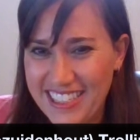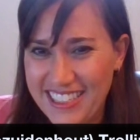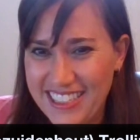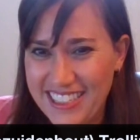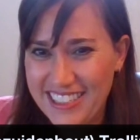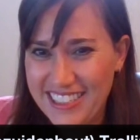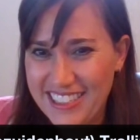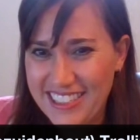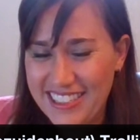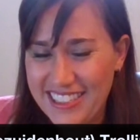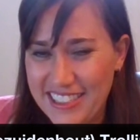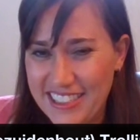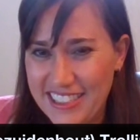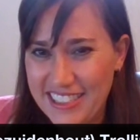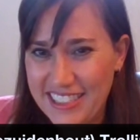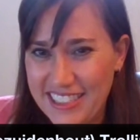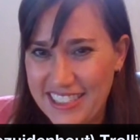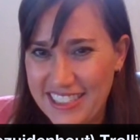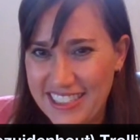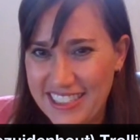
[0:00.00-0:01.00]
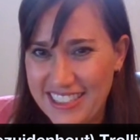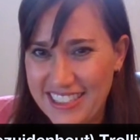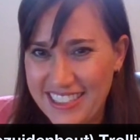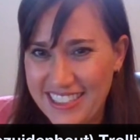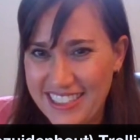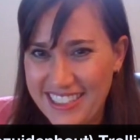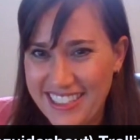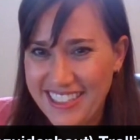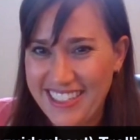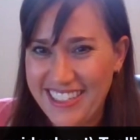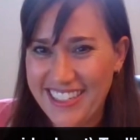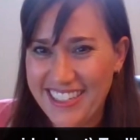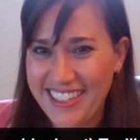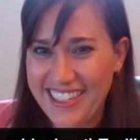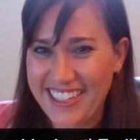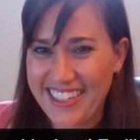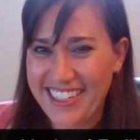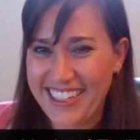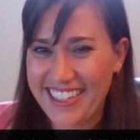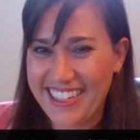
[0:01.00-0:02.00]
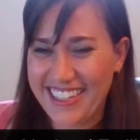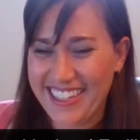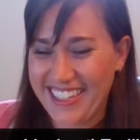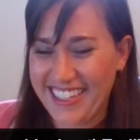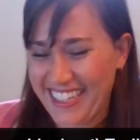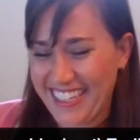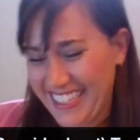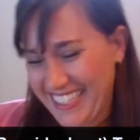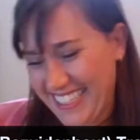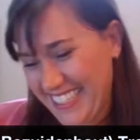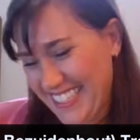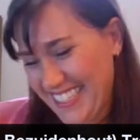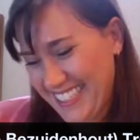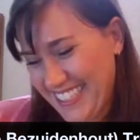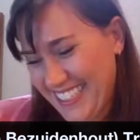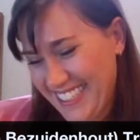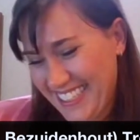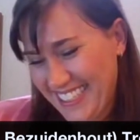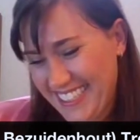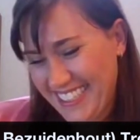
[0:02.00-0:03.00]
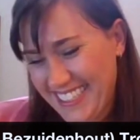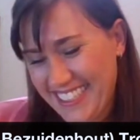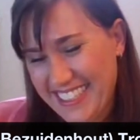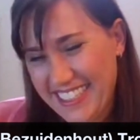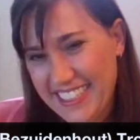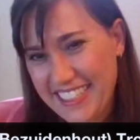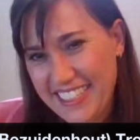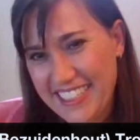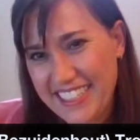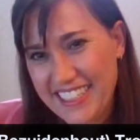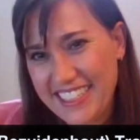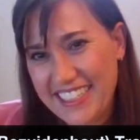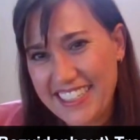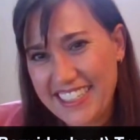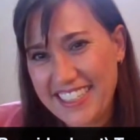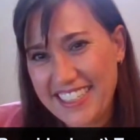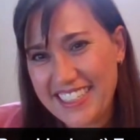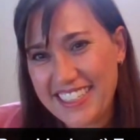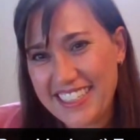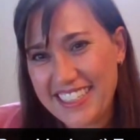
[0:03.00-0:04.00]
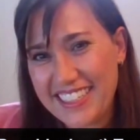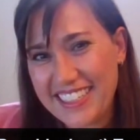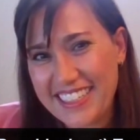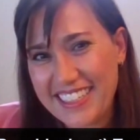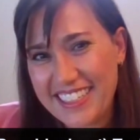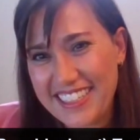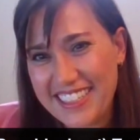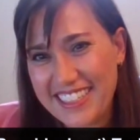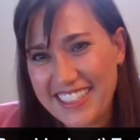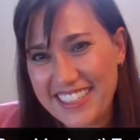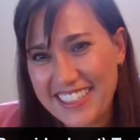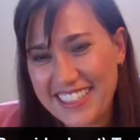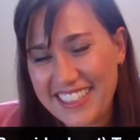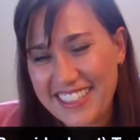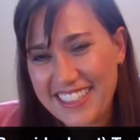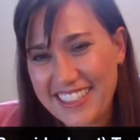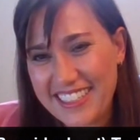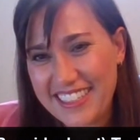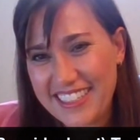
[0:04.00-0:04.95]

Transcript: [no speech]